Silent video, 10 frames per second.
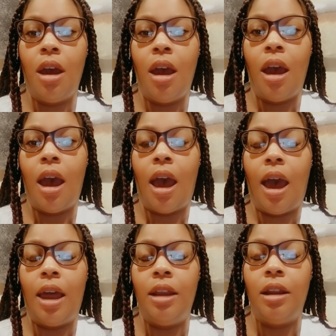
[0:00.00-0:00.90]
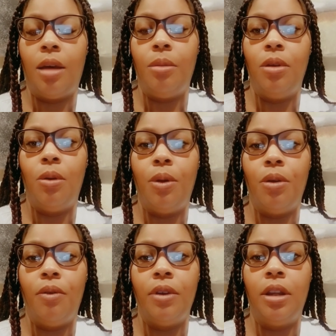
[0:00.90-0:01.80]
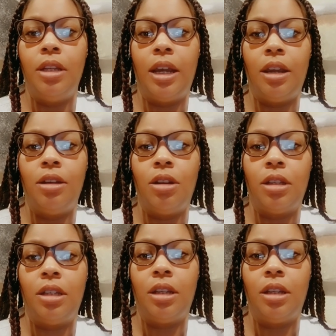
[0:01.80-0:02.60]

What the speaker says: and I'll be going over the diagnostics.